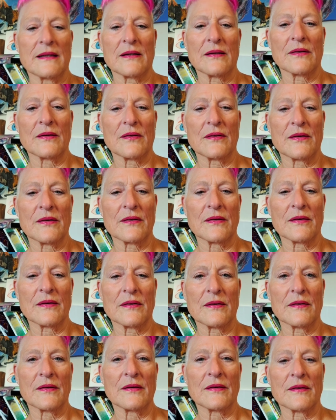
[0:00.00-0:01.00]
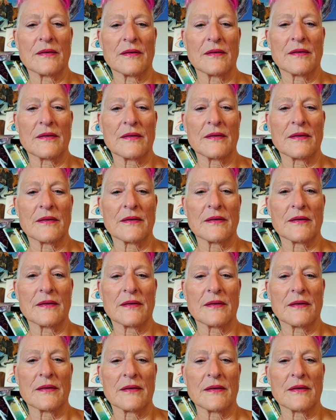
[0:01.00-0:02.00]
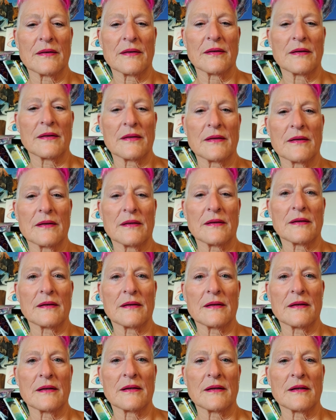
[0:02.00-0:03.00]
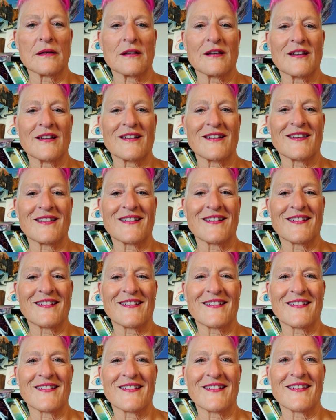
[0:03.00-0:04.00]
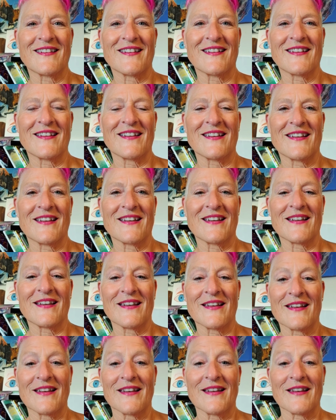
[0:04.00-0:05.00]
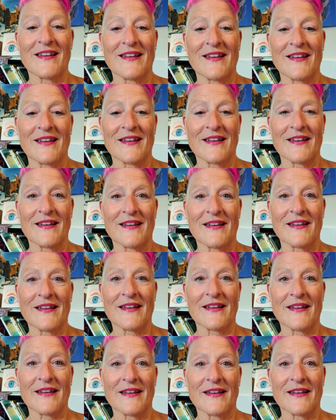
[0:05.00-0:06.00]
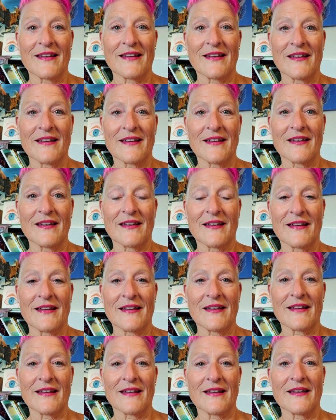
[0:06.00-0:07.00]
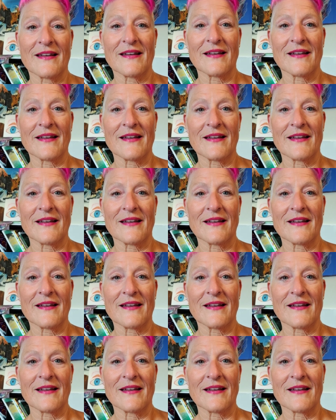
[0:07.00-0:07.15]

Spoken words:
(silence)